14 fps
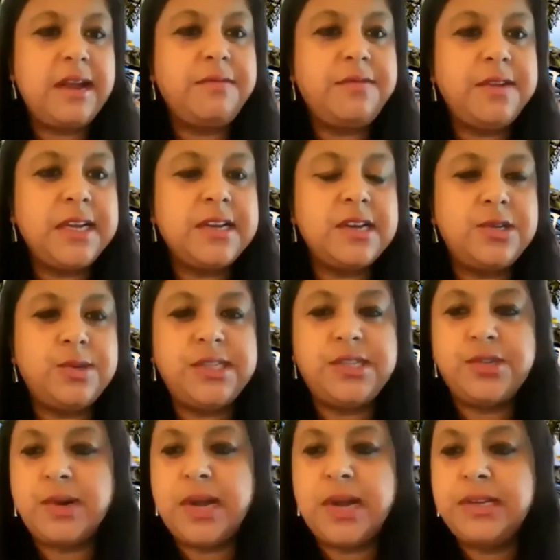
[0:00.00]
every country
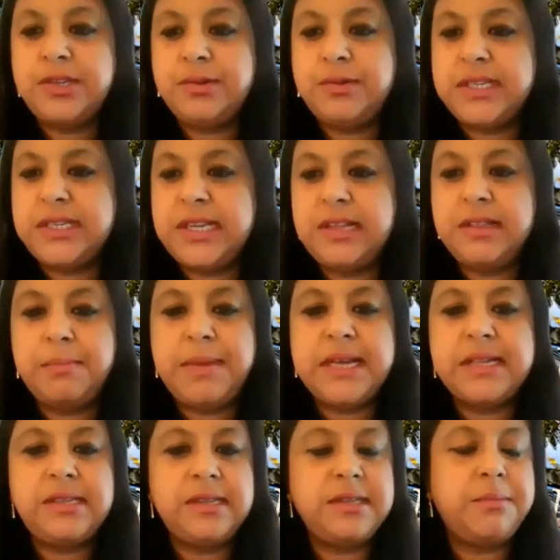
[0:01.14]
is trying to retain the
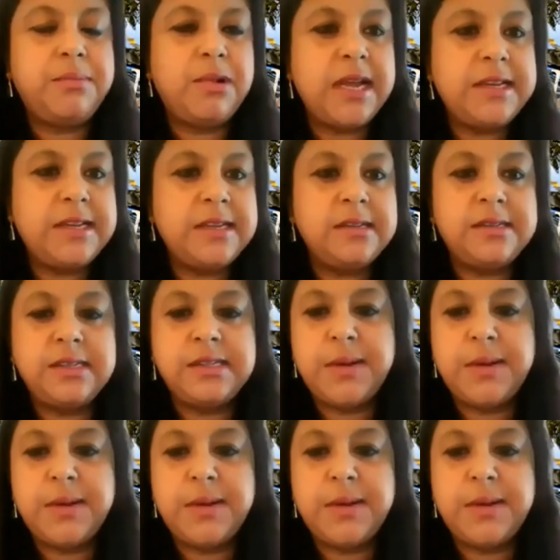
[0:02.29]
best and the brightest,